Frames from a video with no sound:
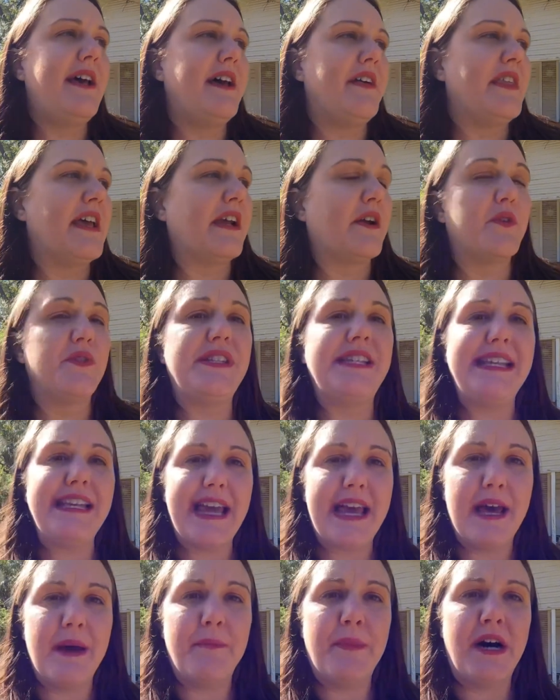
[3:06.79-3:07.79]
They go see
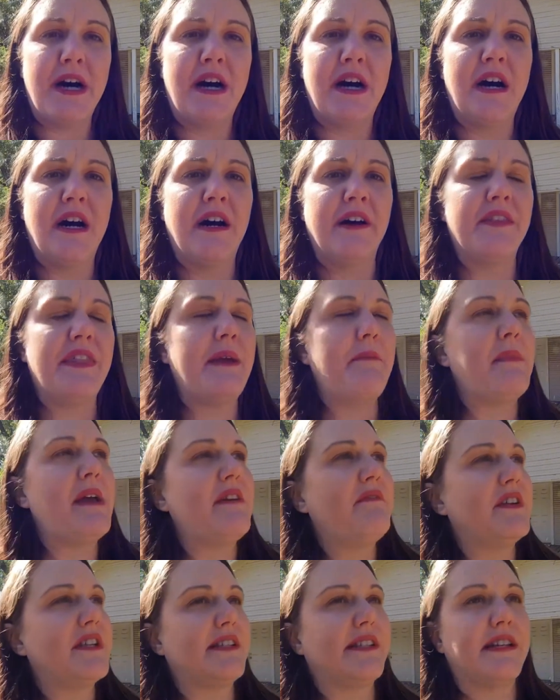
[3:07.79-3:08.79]
Emma. They may
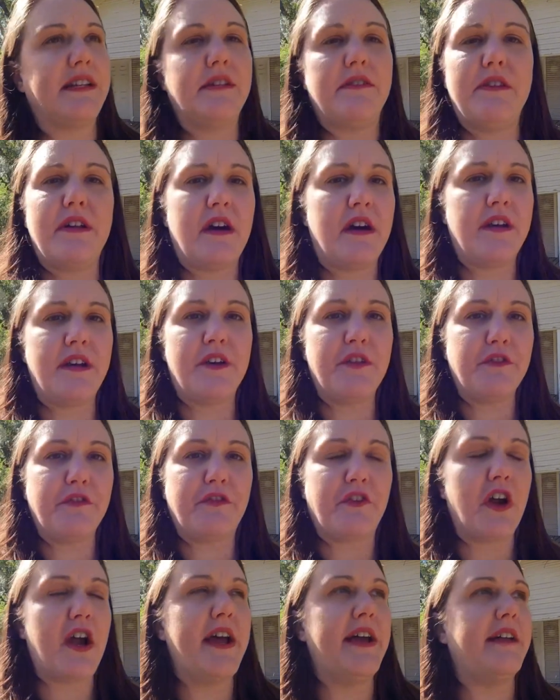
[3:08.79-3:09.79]
visit another
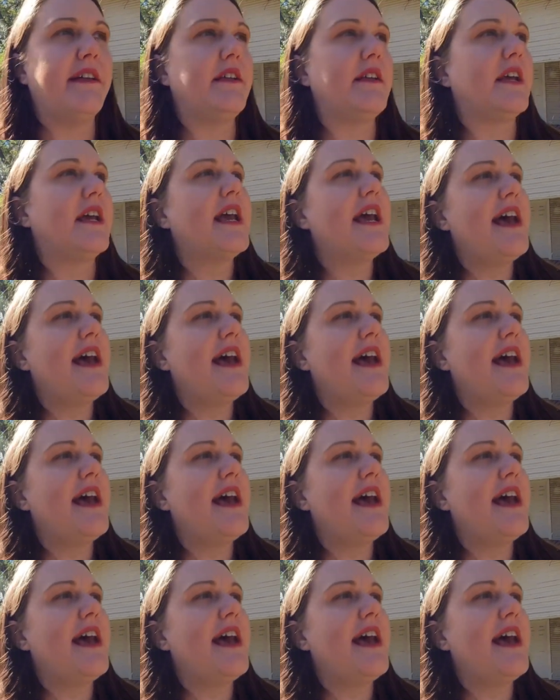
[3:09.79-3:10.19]
friend